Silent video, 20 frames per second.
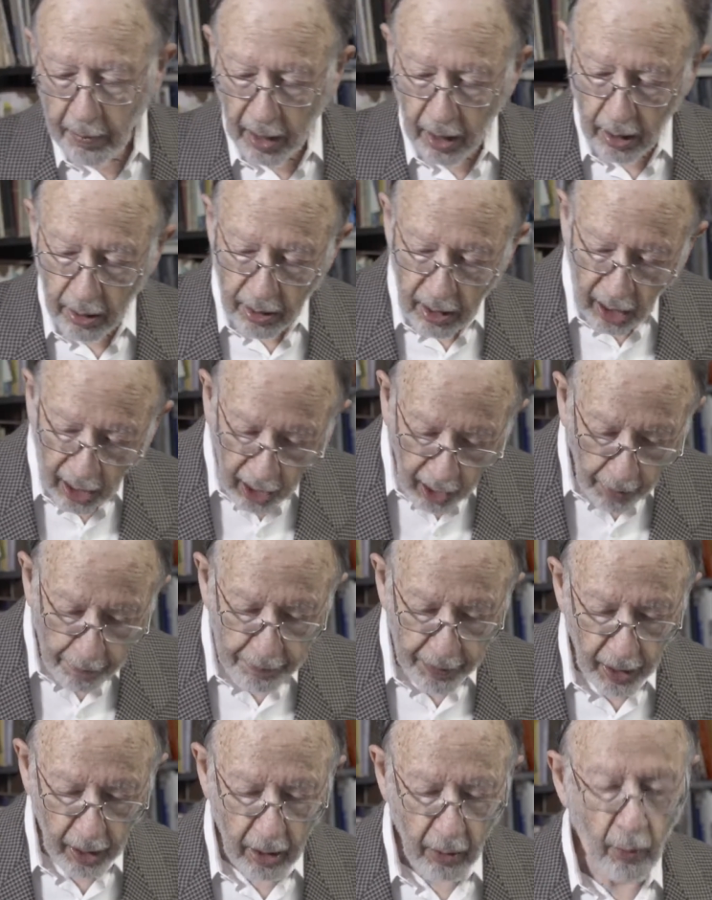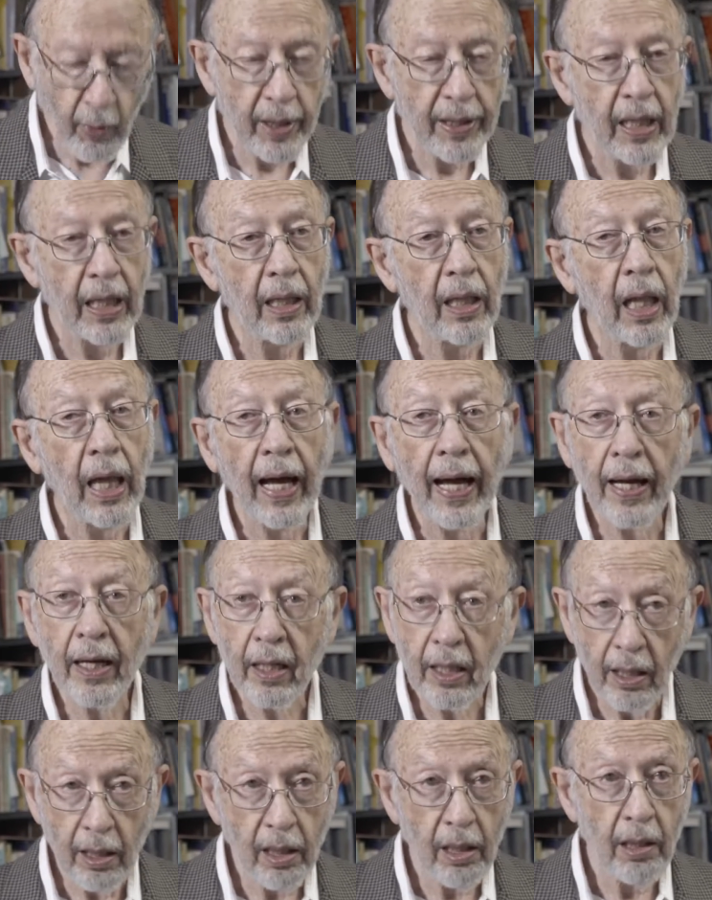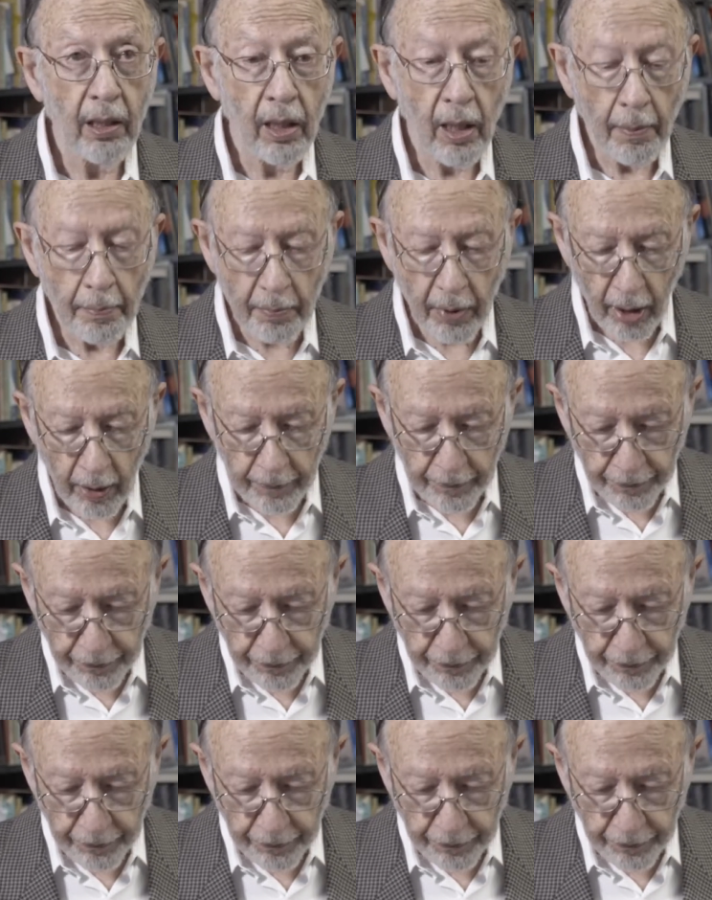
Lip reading: and topic what they lack in number.